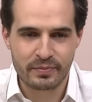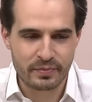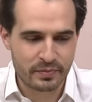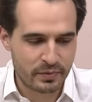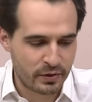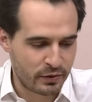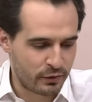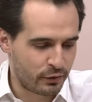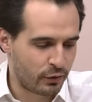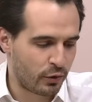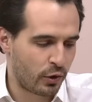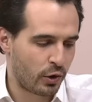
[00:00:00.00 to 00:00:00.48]

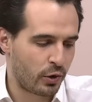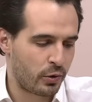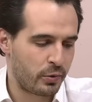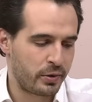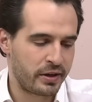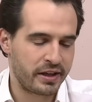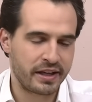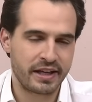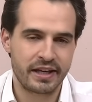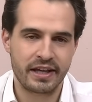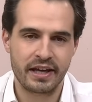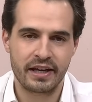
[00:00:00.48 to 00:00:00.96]
before
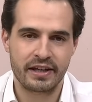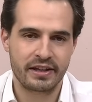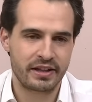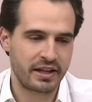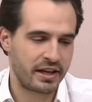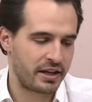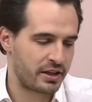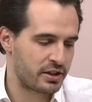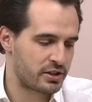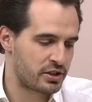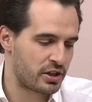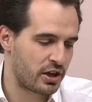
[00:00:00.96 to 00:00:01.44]
we kick
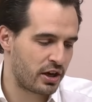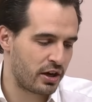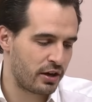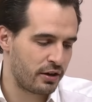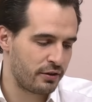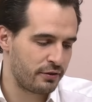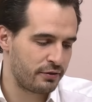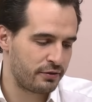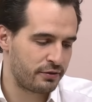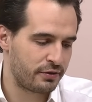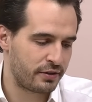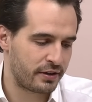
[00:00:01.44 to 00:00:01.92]
things
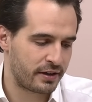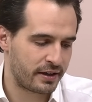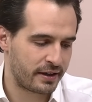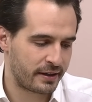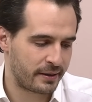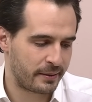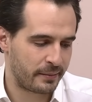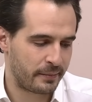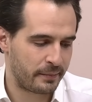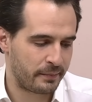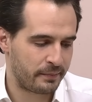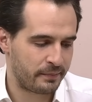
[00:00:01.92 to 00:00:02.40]
off,
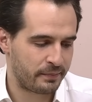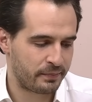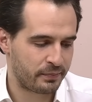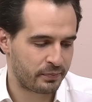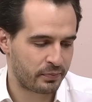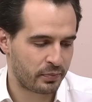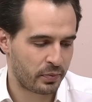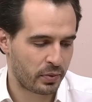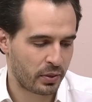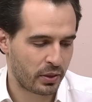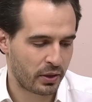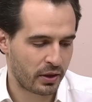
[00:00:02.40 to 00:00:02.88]

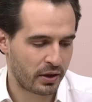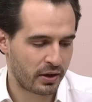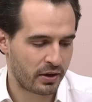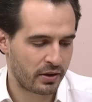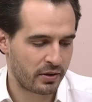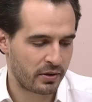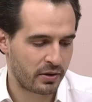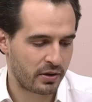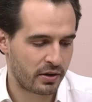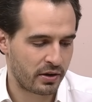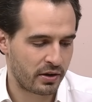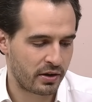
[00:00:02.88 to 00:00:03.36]

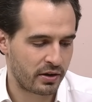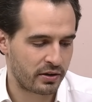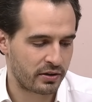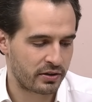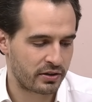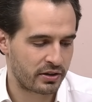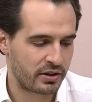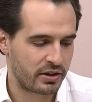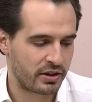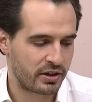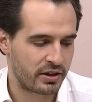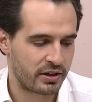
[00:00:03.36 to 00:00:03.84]

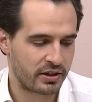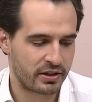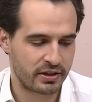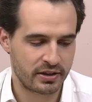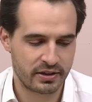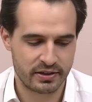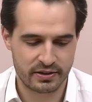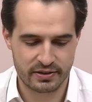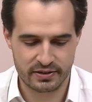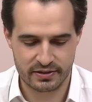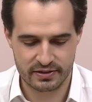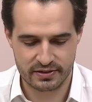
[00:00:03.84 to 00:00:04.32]

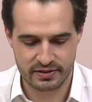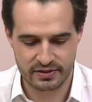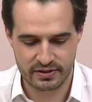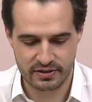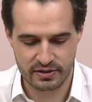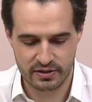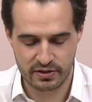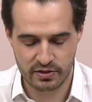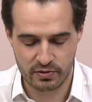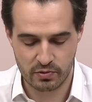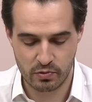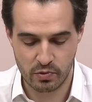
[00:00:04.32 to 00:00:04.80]
the
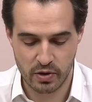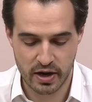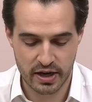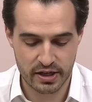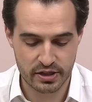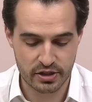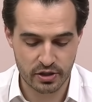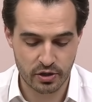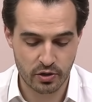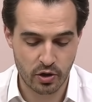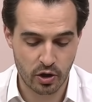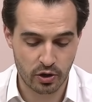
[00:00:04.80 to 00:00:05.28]
way
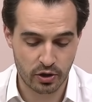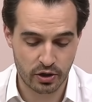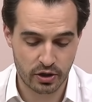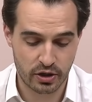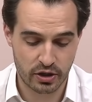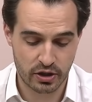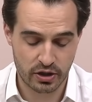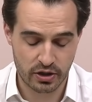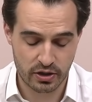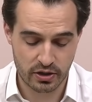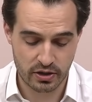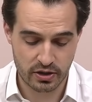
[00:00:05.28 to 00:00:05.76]
it's
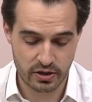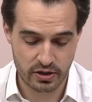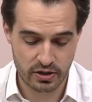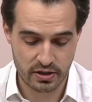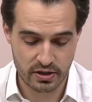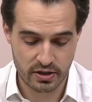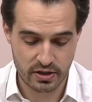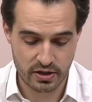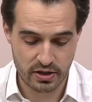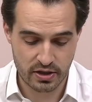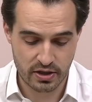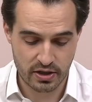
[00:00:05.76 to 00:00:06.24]
gonna
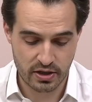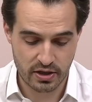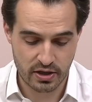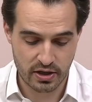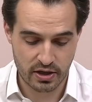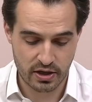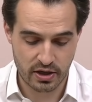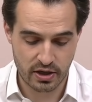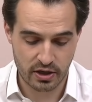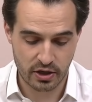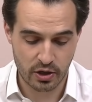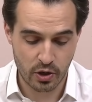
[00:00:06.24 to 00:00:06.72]

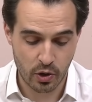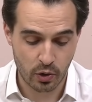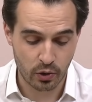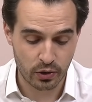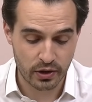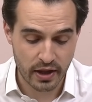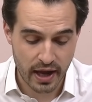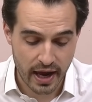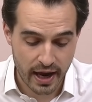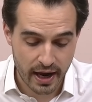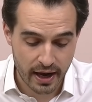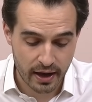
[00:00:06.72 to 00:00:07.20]
go
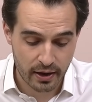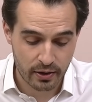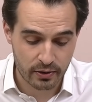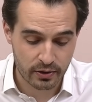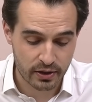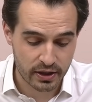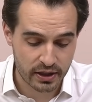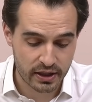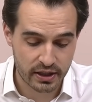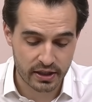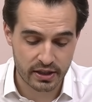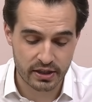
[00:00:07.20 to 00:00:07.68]

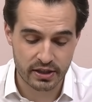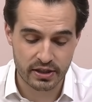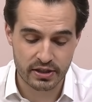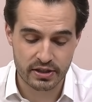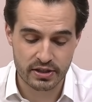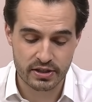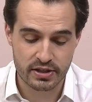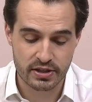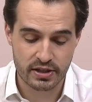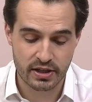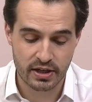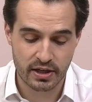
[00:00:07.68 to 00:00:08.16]
down
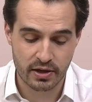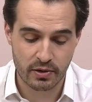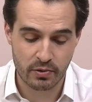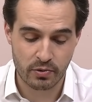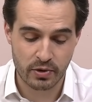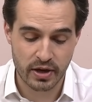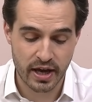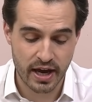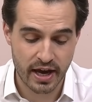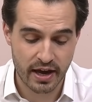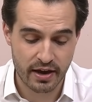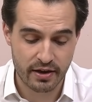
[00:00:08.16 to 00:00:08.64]
is
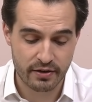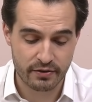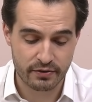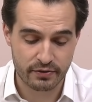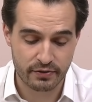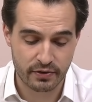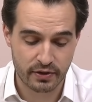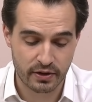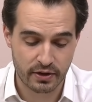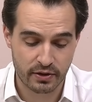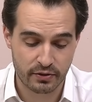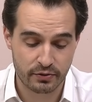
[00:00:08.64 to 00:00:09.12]
we have
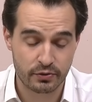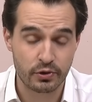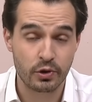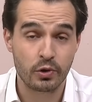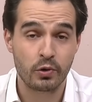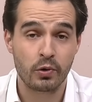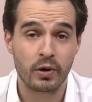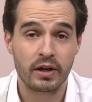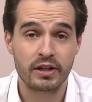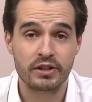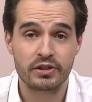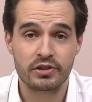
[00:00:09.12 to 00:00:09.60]
a few
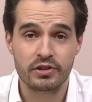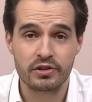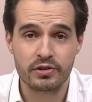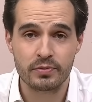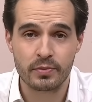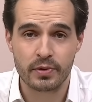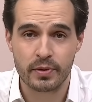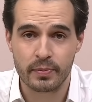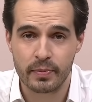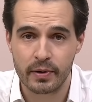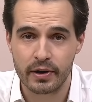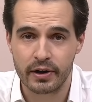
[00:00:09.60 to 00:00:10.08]
questions
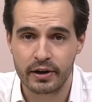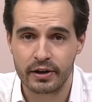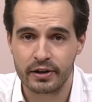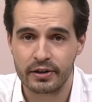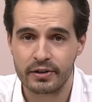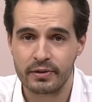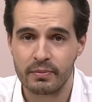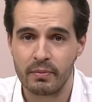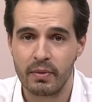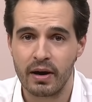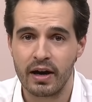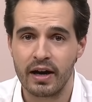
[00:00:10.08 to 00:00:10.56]

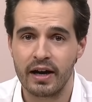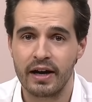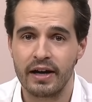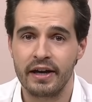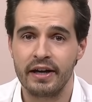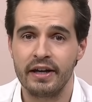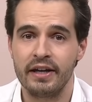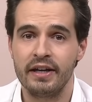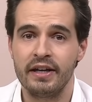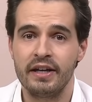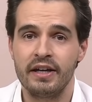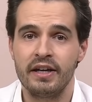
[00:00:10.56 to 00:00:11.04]
prepared
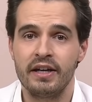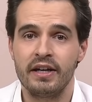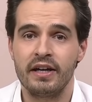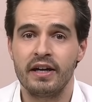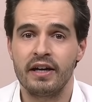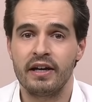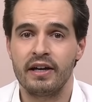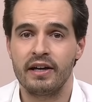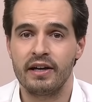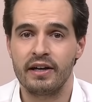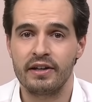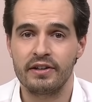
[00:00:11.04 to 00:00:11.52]
by
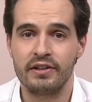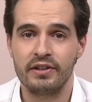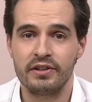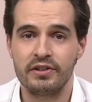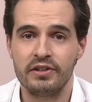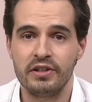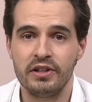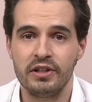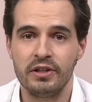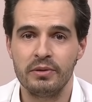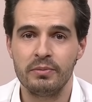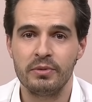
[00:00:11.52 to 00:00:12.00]
the
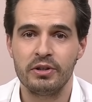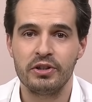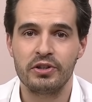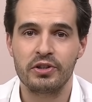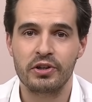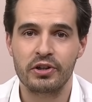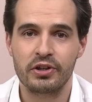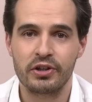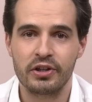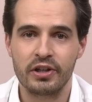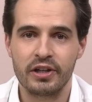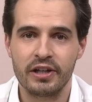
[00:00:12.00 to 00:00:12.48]
team
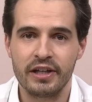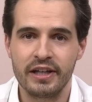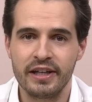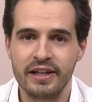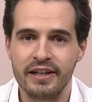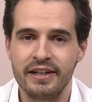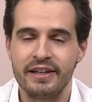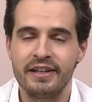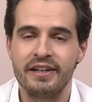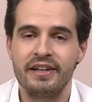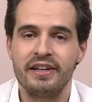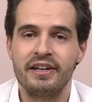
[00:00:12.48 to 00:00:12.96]

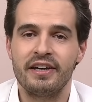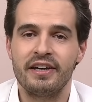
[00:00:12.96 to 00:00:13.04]
internally.